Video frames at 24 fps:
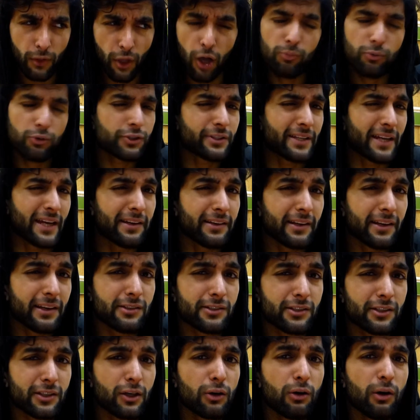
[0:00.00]
almost 10
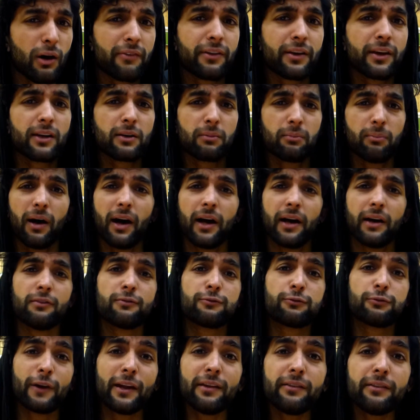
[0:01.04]
years ago, I think. My
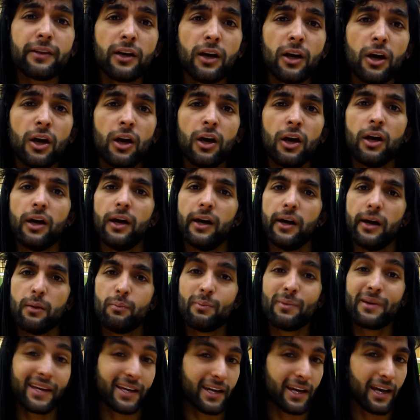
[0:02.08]
friend uh,
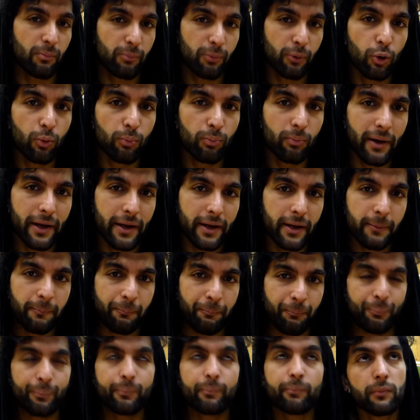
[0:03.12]
Mikael Blomberg,
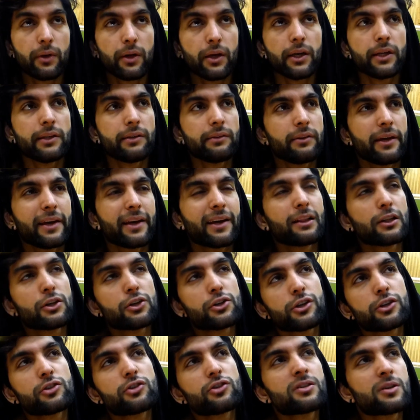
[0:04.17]
in
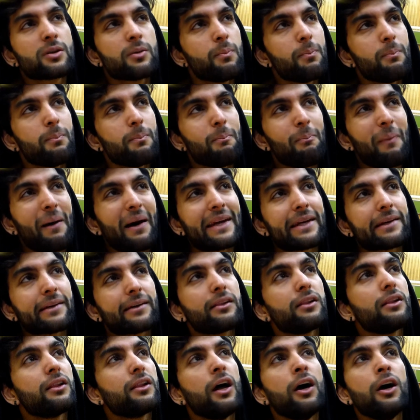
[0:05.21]
English it's
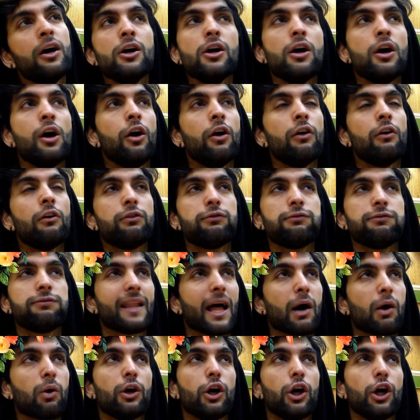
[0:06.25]
Michael
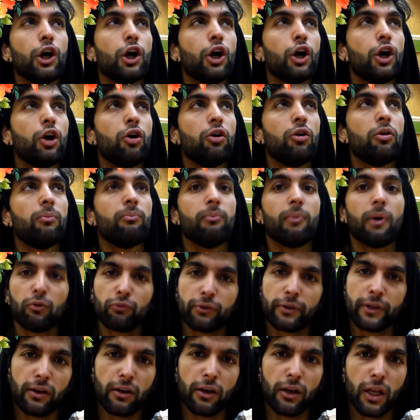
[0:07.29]
Flower
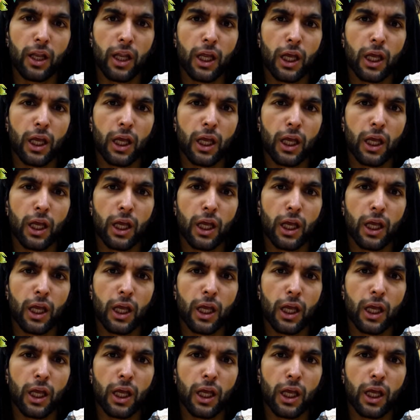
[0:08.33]
Mountain.